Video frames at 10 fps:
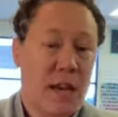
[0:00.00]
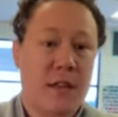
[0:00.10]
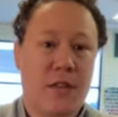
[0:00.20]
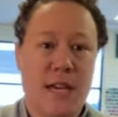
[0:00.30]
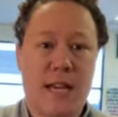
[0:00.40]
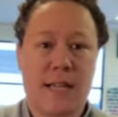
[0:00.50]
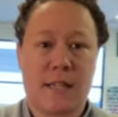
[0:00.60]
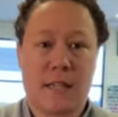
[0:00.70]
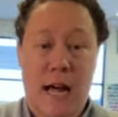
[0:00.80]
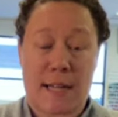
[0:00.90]
These
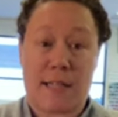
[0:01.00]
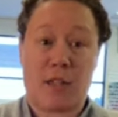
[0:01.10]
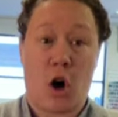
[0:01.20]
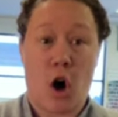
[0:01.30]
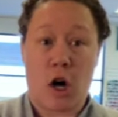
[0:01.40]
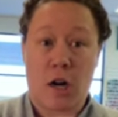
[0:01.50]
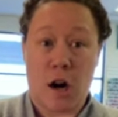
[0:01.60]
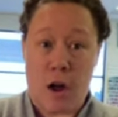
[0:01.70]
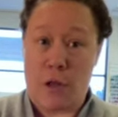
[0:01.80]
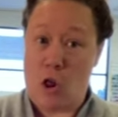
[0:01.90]
classes are
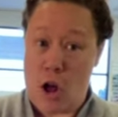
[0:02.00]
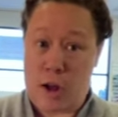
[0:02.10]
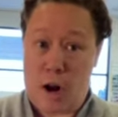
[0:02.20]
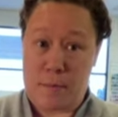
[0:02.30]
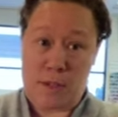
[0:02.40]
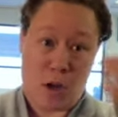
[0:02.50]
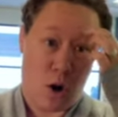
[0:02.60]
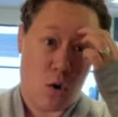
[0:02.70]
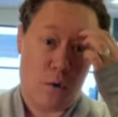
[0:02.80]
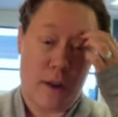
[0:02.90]
on the long arm,
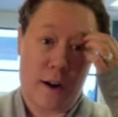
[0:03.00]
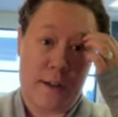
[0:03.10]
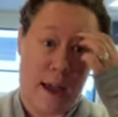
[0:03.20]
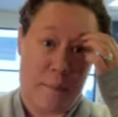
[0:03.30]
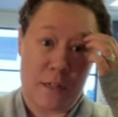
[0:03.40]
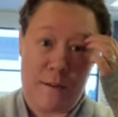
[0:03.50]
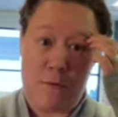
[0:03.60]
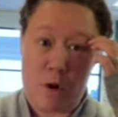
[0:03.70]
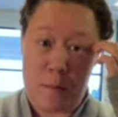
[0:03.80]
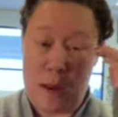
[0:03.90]
so they're capped at
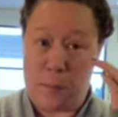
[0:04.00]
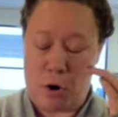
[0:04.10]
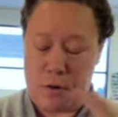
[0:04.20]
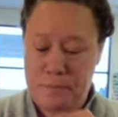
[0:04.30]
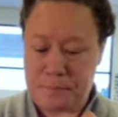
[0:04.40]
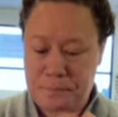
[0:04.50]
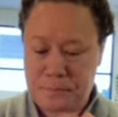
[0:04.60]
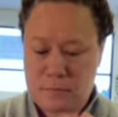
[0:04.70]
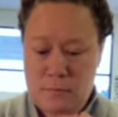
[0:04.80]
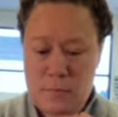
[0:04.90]
4 people.
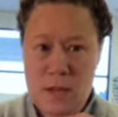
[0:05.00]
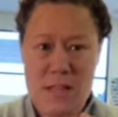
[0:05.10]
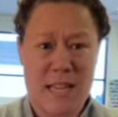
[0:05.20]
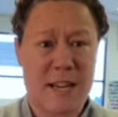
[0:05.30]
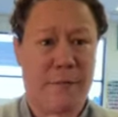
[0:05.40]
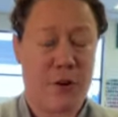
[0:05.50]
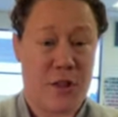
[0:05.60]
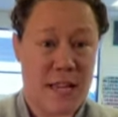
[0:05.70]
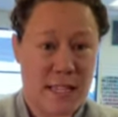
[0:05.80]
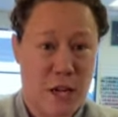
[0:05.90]
For
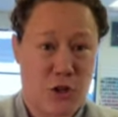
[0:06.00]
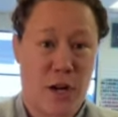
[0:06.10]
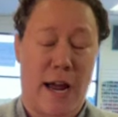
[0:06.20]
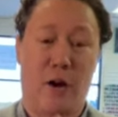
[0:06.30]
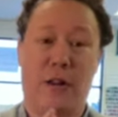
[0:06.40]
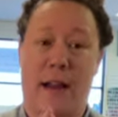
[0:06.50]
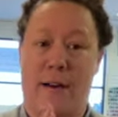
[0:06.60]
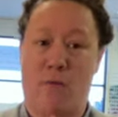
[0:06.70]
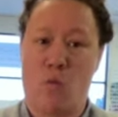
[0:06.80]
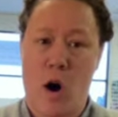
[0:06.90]
this session, I only have
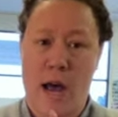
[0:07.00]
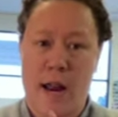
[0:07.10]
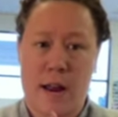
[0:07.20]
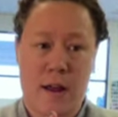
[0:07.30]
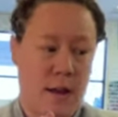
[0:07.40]
one